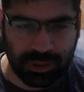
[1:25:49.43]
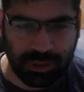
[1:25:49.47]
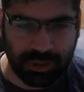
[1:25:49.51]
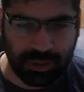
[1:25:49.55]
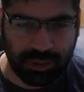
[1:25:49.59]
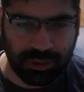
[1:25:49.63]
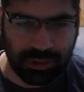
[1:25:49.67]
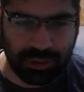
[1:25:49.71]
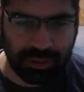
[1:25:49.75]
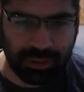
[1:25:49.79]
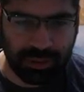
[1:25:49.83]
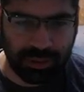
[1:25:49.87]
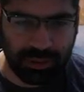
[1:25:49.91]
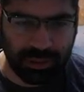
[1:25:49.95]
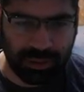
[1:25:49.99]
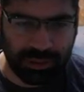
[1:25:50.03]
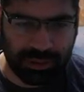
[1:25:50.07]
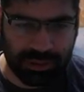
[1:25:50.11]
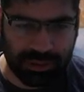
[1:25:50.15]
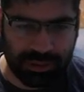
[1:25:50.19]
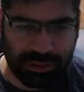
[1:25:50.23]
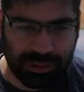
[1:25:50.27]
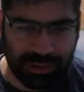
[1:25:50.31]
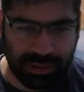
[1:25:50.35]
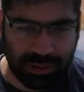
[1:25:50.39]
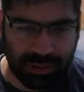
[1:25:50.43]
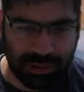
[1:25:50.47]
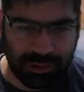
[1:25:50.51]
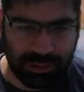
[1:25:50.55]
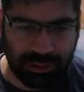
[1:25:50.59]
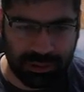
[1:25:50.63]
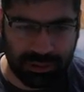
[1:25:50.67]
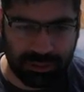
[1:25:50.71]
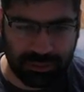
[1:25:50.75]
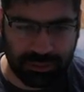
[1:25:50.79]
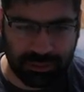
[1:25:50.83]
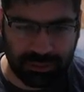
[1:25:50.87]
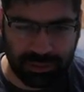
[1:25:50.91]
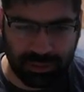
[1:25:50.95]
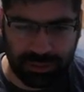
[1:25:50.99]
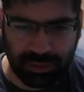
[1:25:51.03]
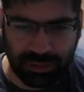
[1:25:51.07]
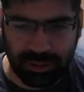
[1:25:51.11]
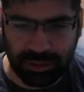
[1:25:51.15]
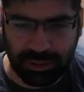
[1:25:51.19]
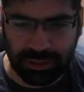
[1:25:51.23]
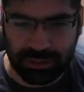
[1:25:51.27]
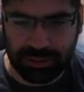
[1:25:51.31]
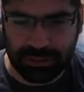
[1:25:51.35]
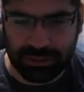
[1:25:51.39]
US escalation to
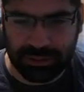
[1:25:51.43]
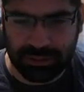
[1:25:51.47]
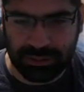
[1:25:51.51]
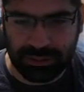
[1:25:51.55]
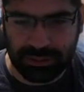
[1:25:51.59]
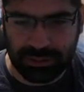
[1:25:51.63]
Greenland's.